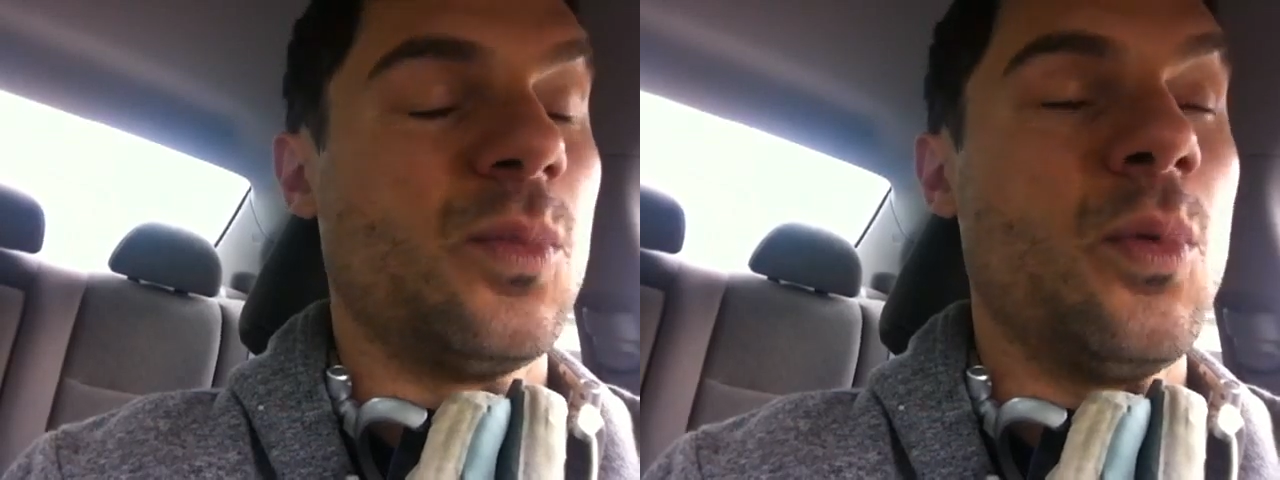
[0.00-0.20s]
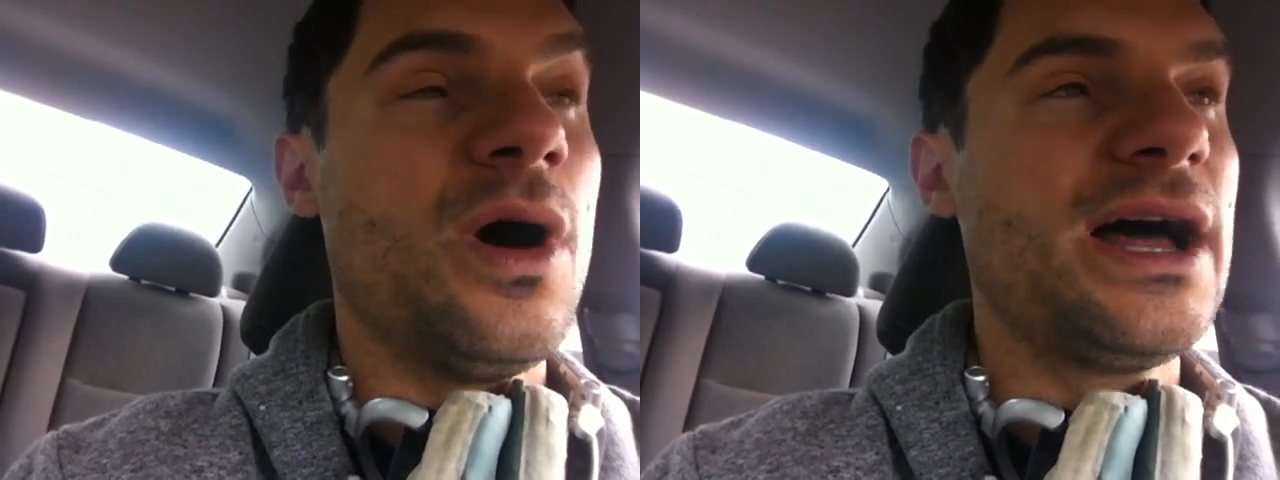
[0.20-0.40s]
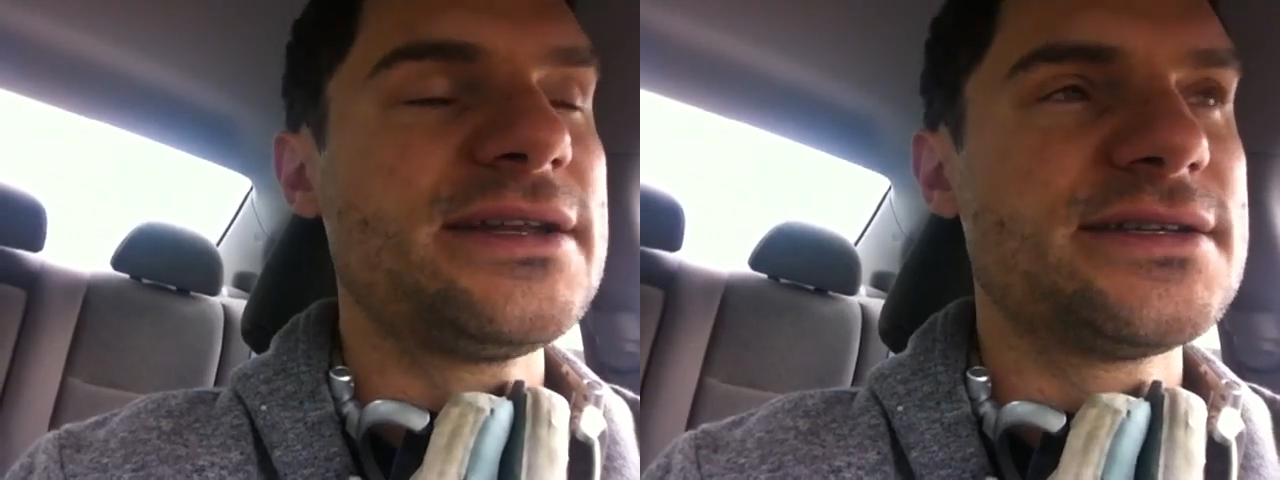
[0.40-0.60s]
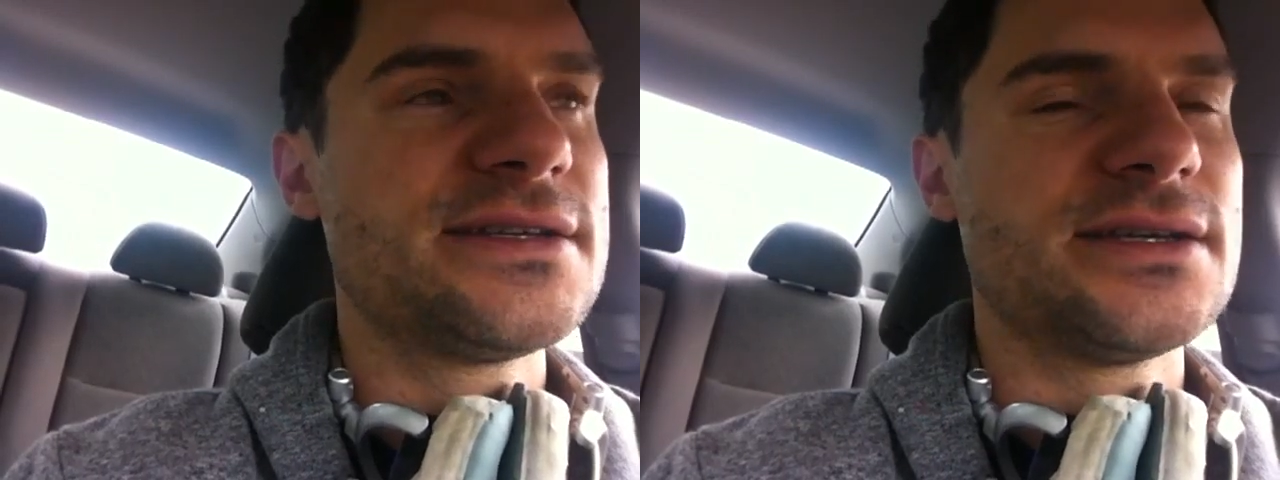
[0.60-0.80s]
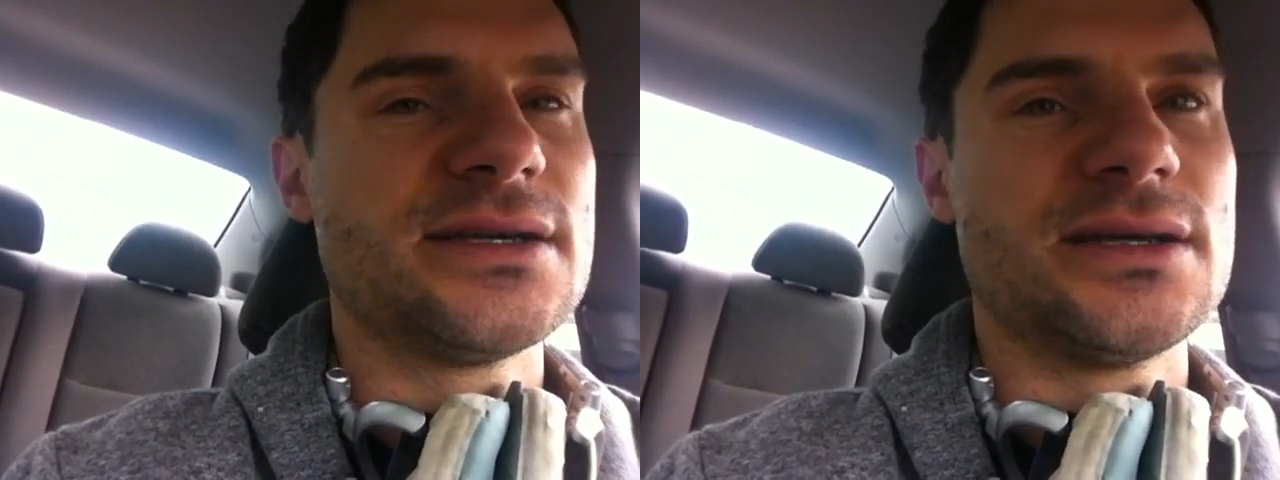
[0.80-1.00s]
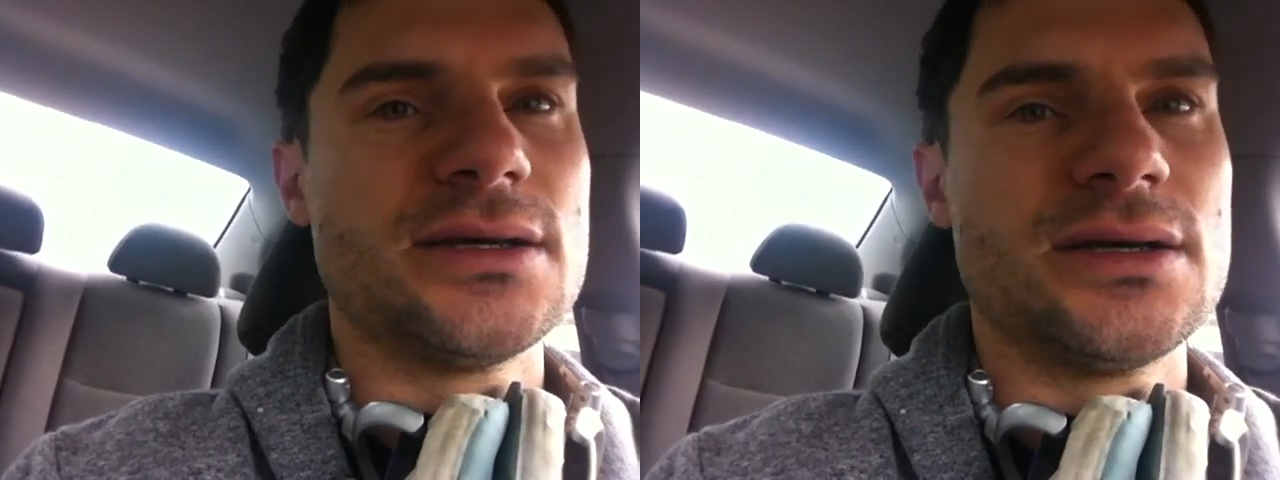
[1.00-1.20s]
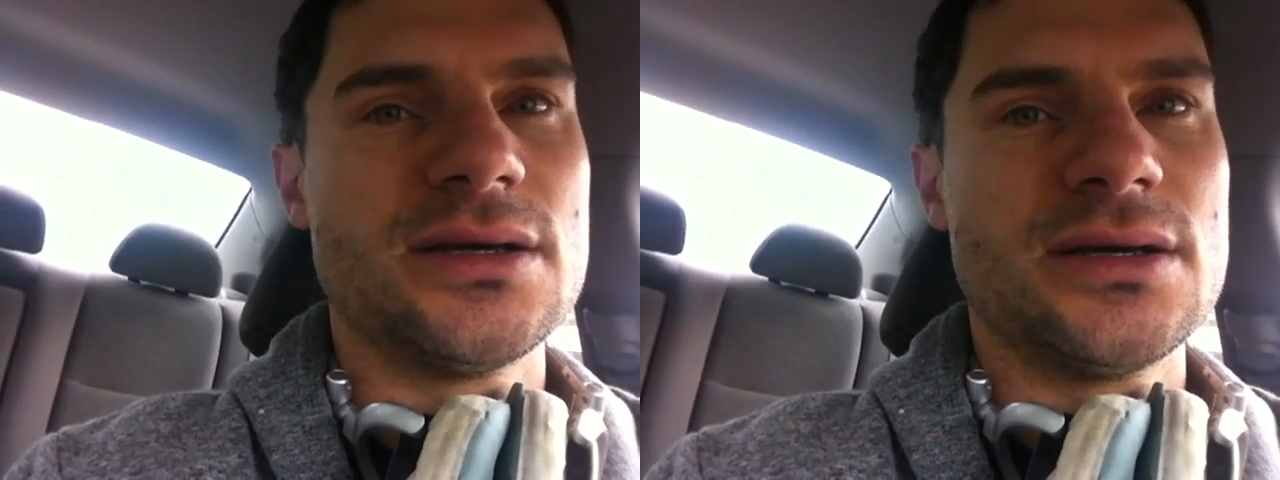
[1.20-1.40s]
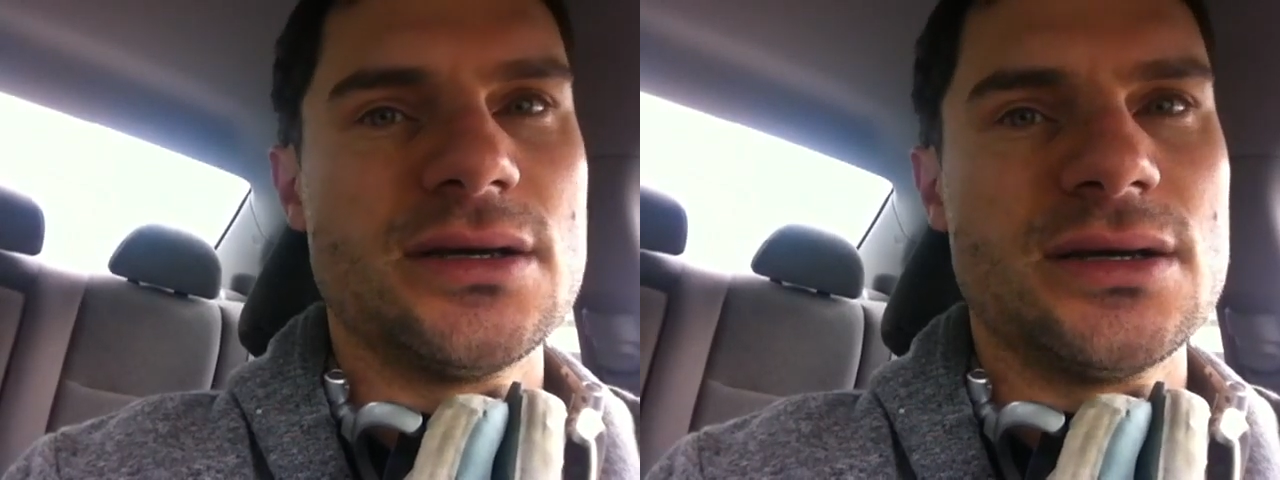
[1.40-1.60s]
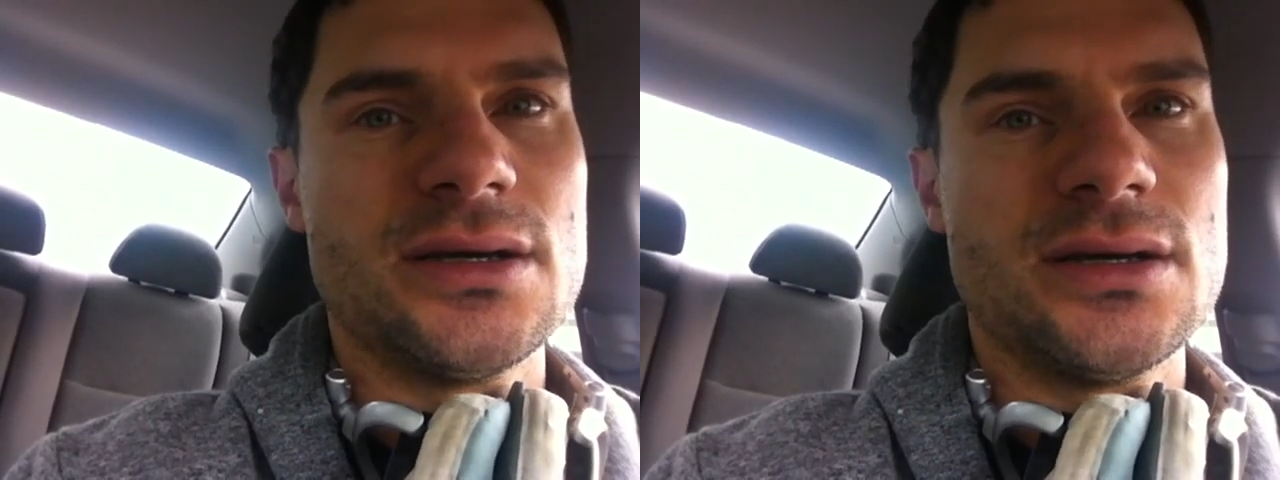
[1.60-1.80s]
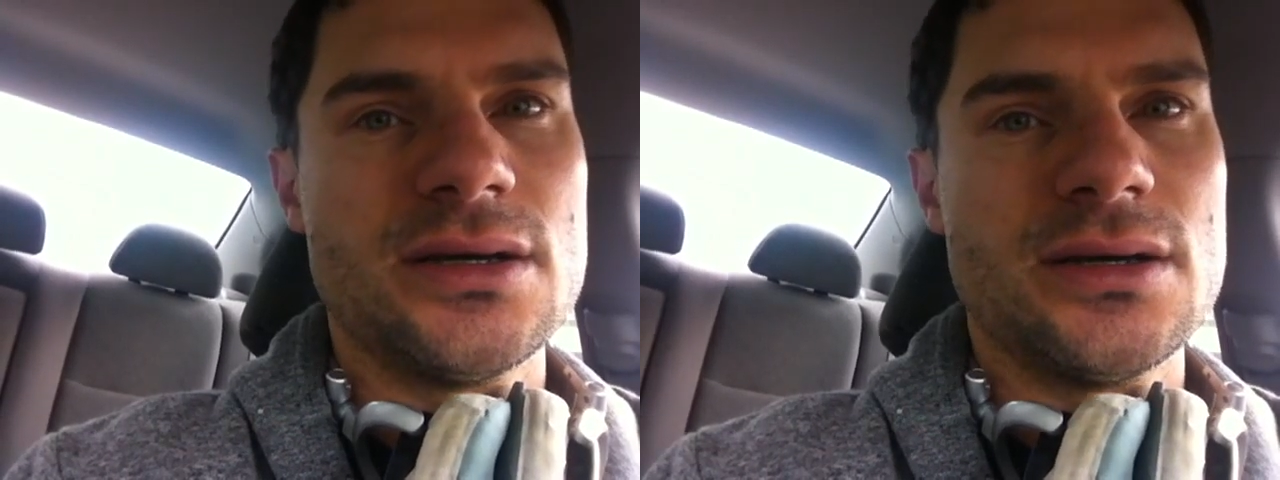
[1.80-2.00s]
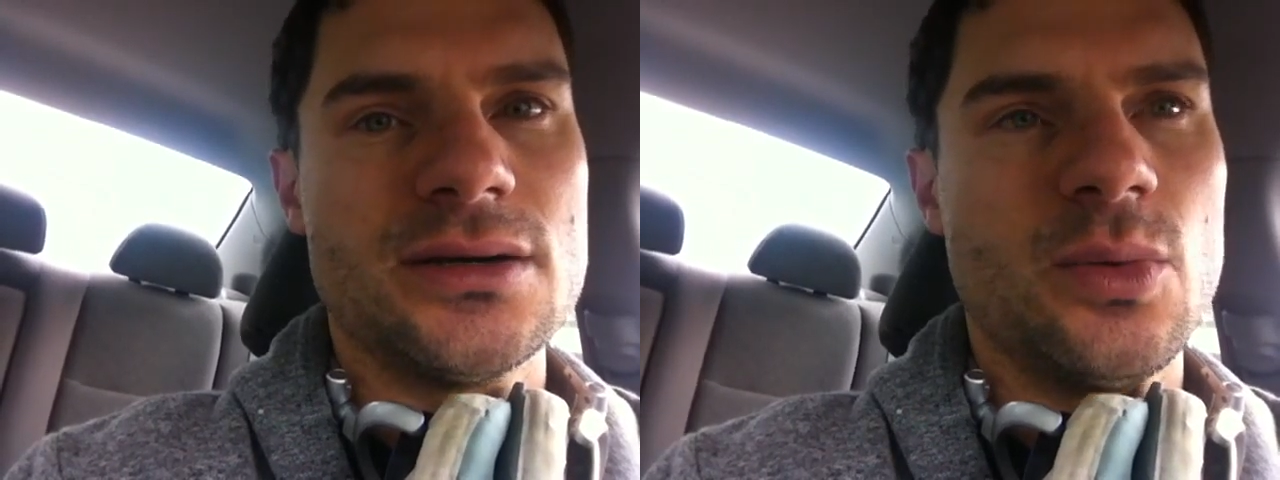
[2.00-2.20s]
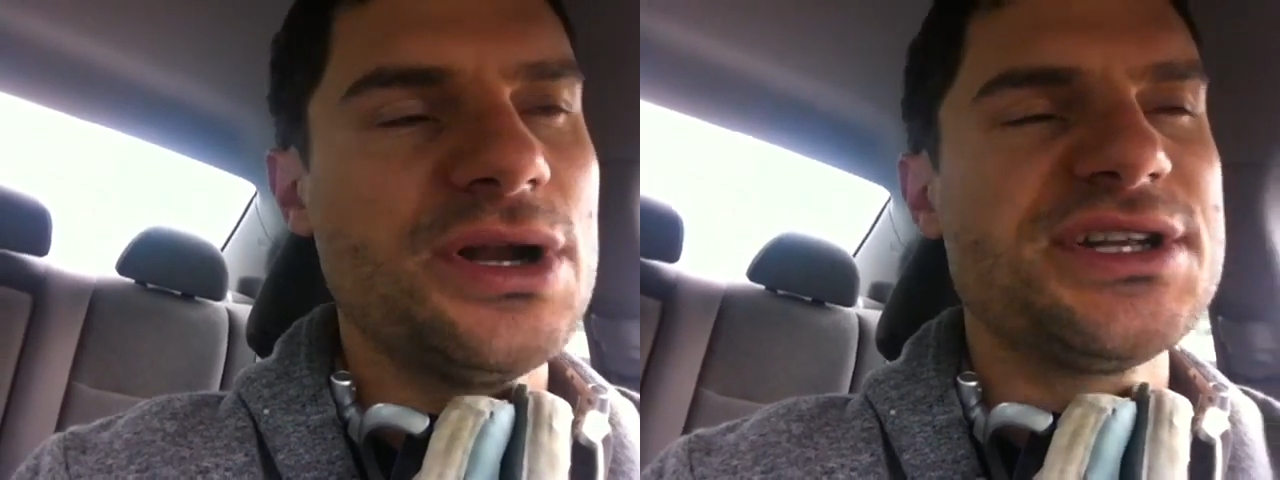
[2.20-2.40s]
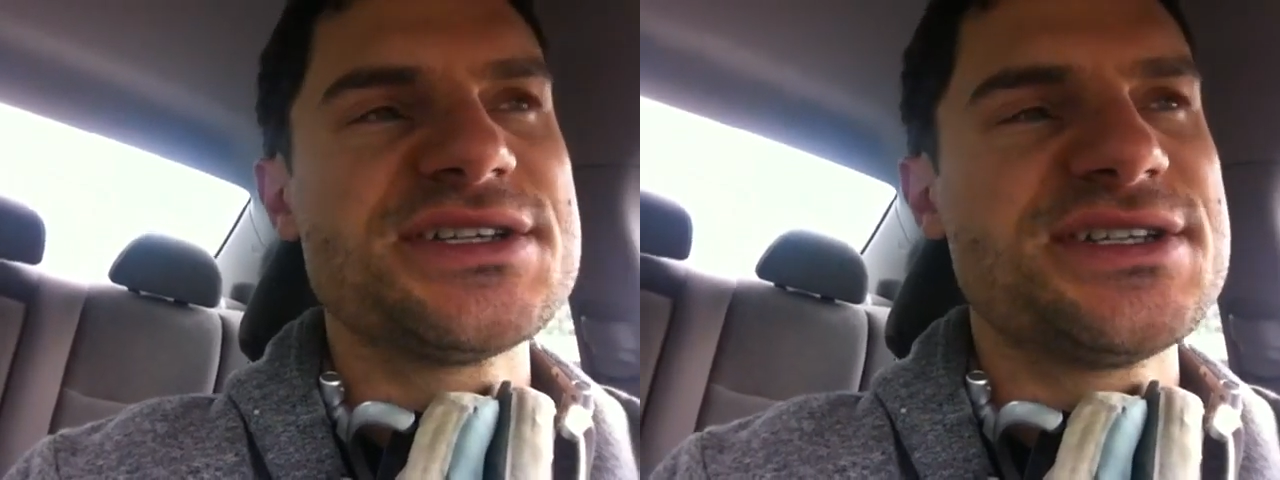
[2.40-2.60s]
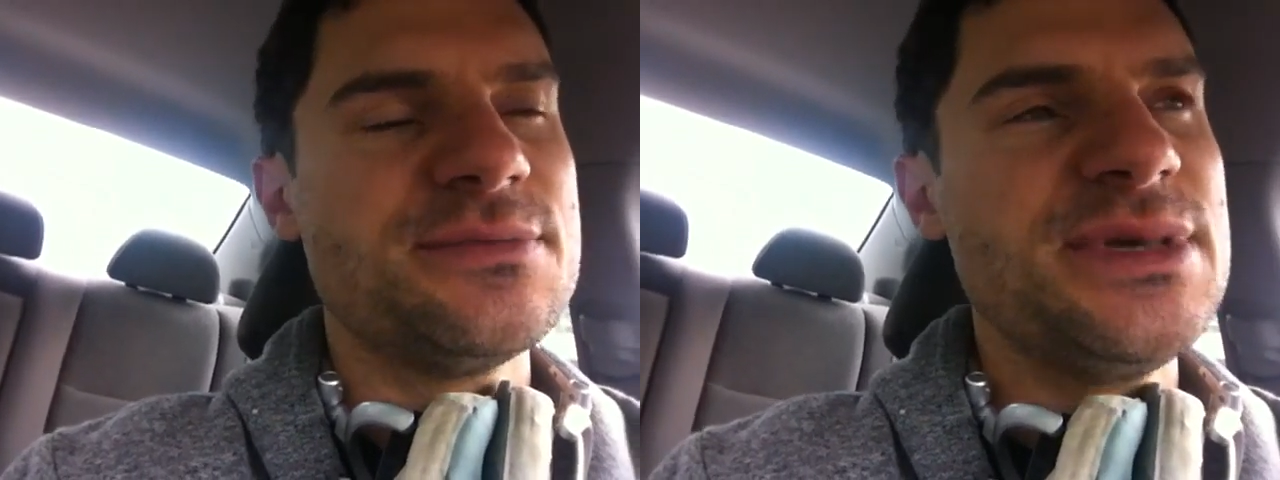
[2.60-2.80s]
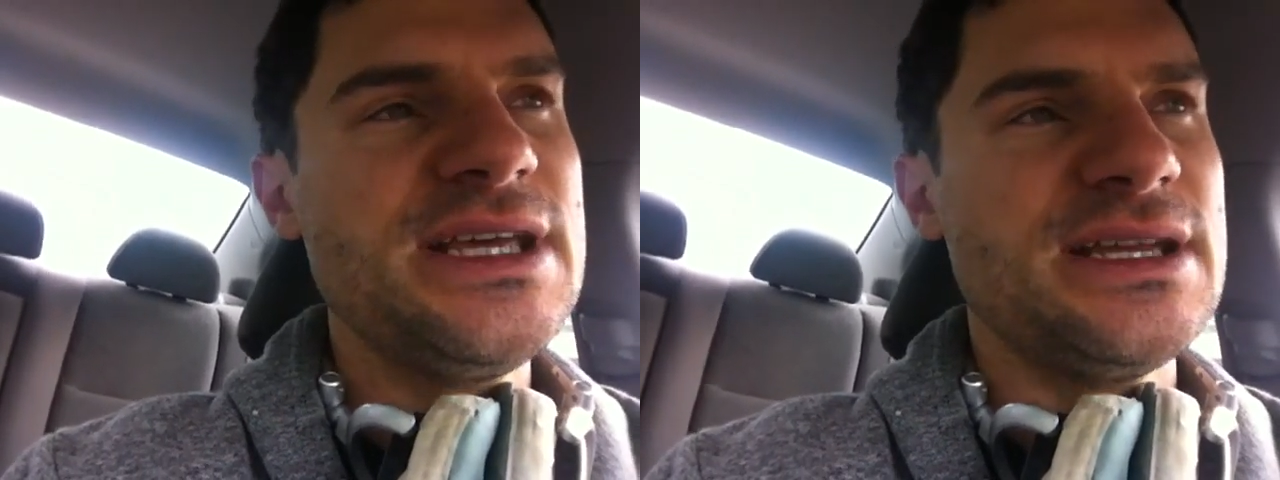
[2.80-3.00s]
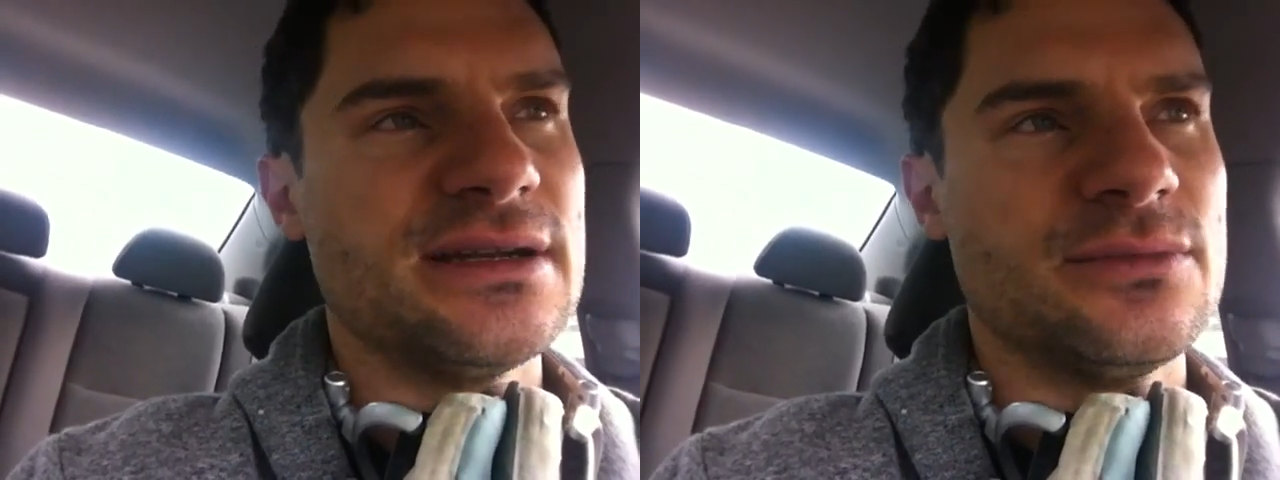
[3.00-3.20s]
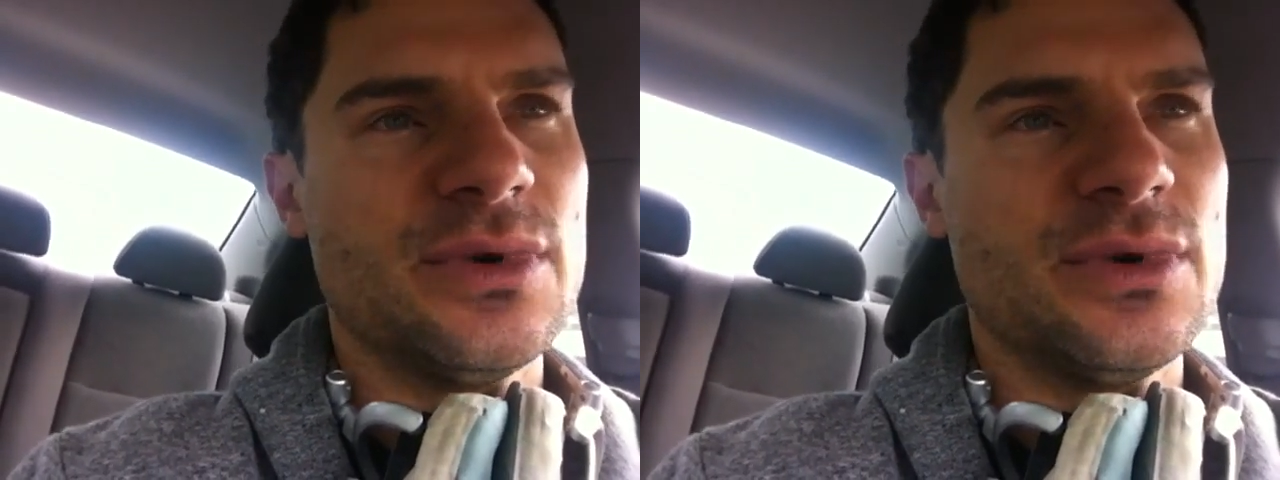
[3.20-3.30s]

What? What does the mean?